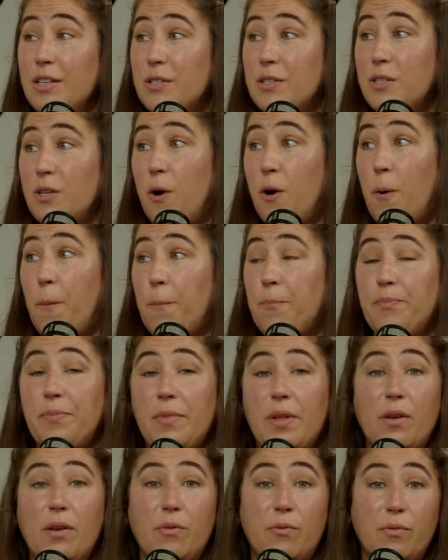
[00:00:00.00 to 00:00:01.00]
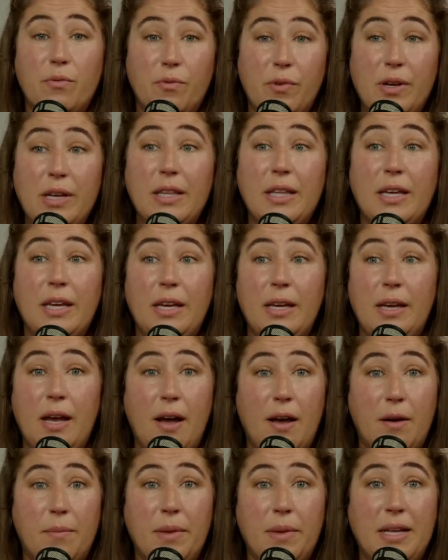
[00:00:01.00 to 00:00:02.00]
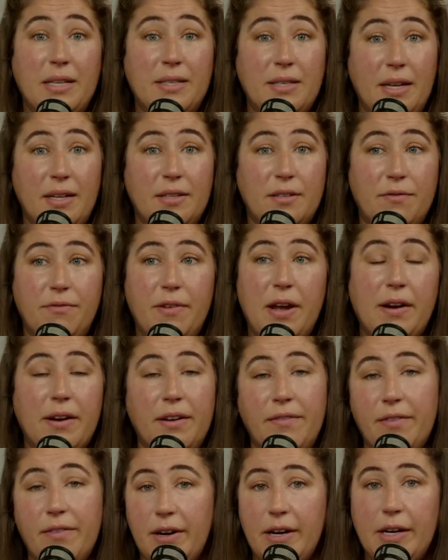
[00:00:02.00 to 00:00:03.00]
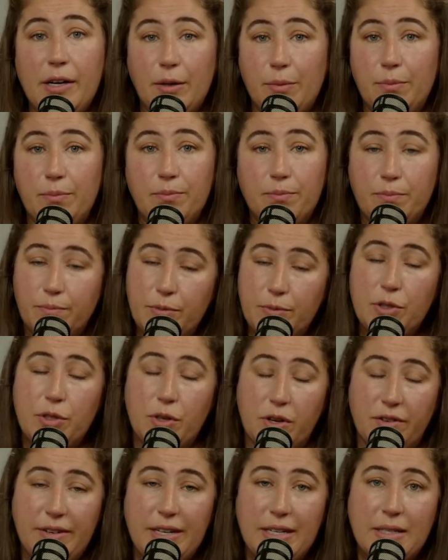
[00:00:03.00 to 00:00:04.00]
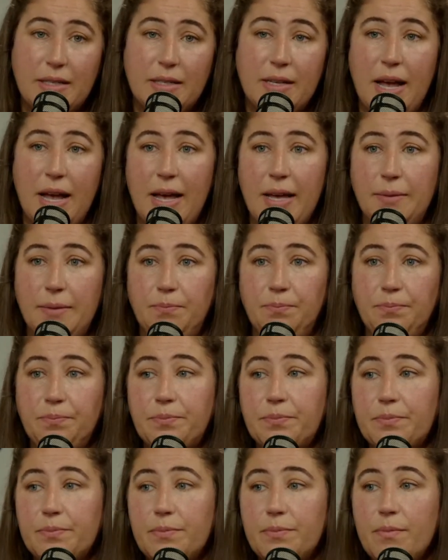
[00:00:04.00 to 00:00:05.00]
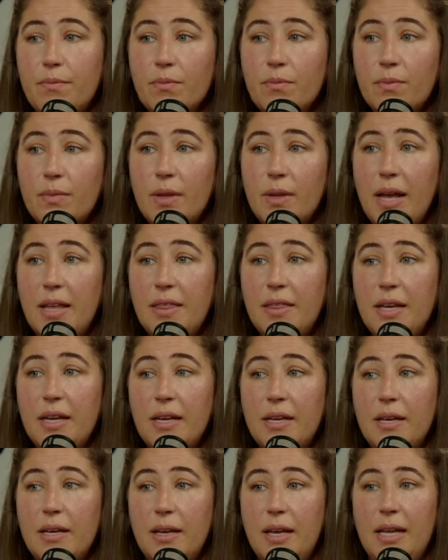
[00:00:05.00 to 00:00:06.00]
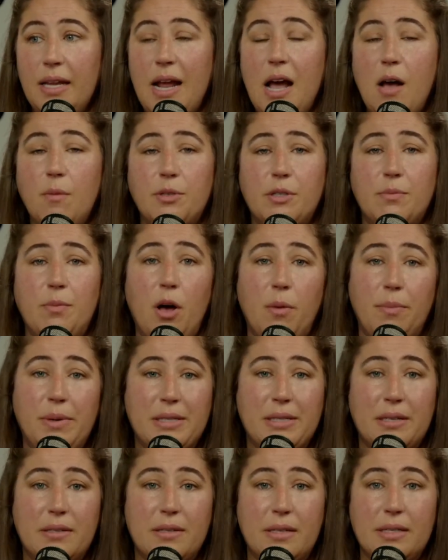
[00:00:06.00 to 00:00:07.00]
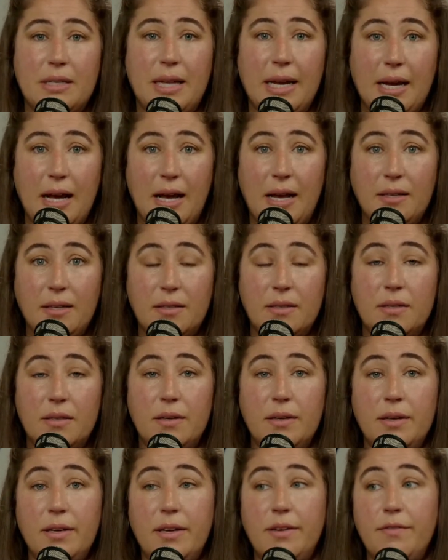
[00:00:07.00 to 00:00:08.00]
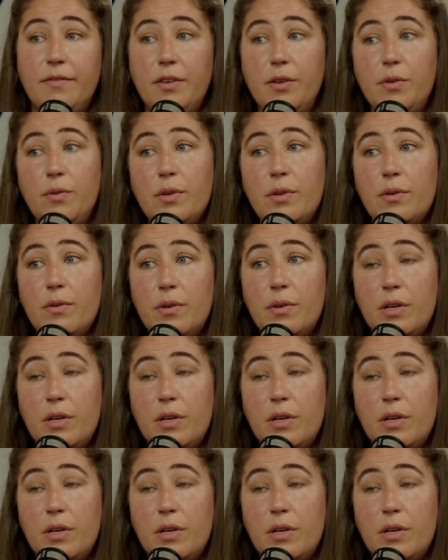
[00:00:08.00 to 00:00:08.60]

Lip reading: So really, it's a very, very good service, and I think it helps small businesses like us give you the